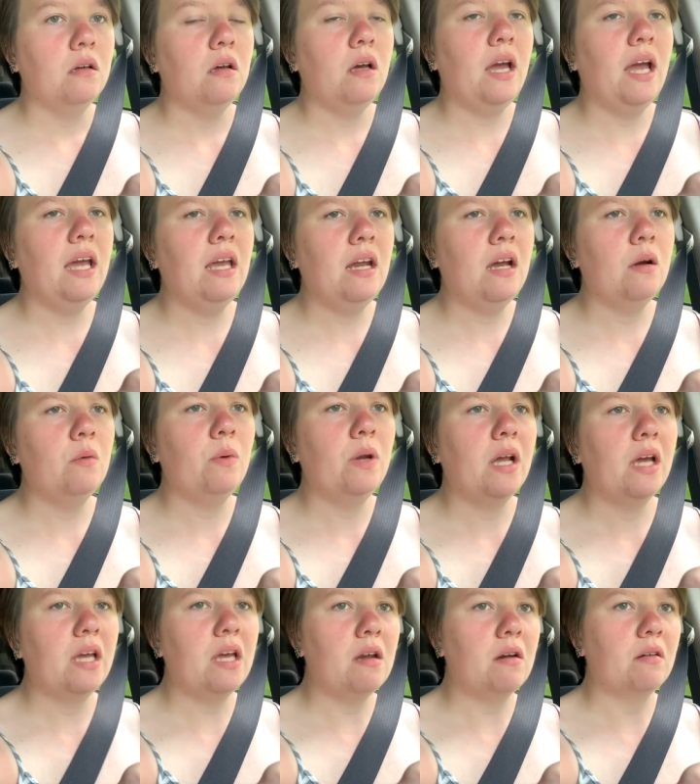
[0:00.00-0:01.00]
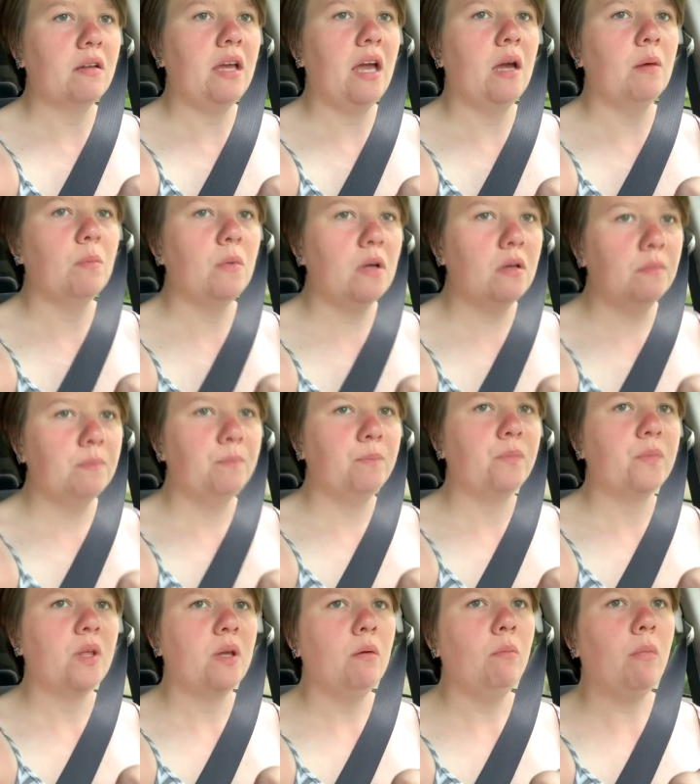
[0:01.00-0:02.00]
I hate how when I get on camera,
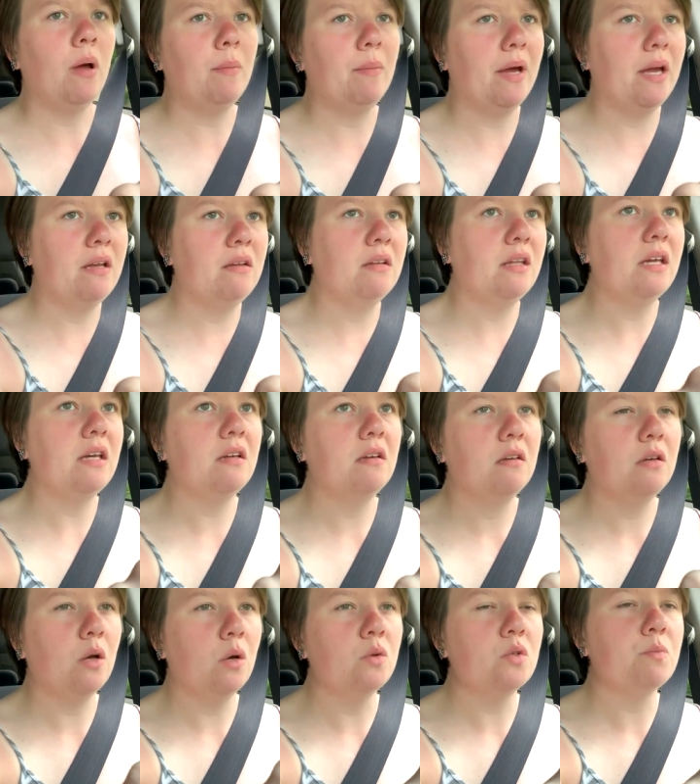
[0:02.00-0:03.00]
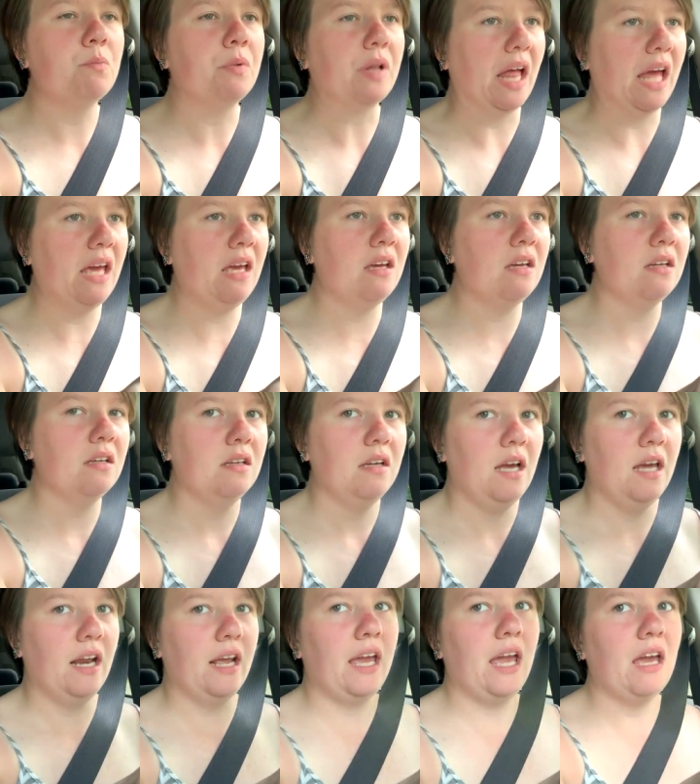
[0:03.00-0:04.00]
my mind like goes blank
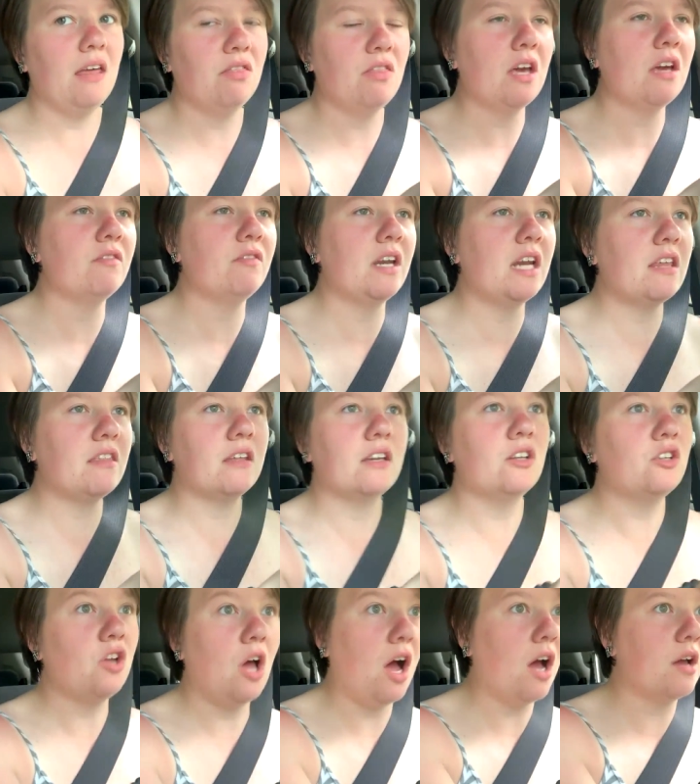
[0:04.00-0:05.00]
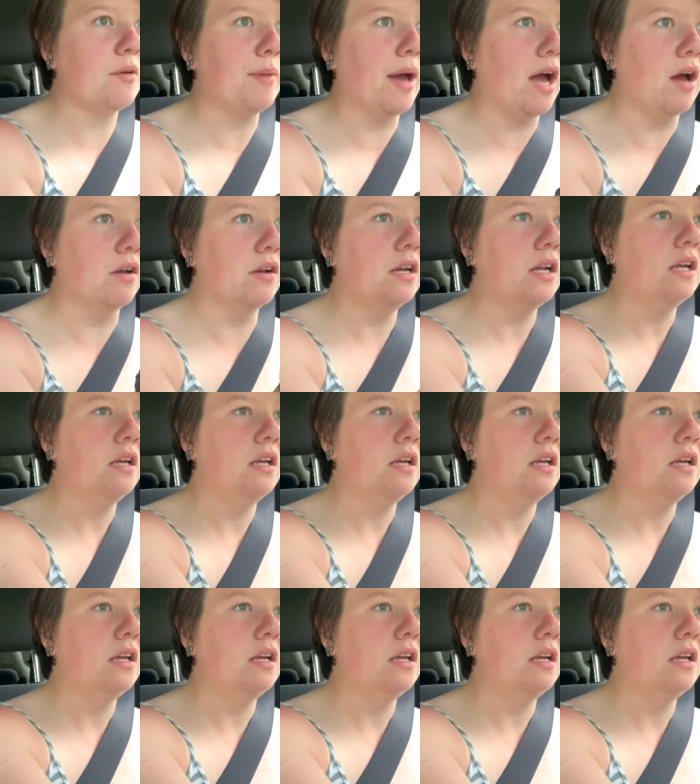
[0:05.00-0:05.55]
and I can't think of anything to talk about.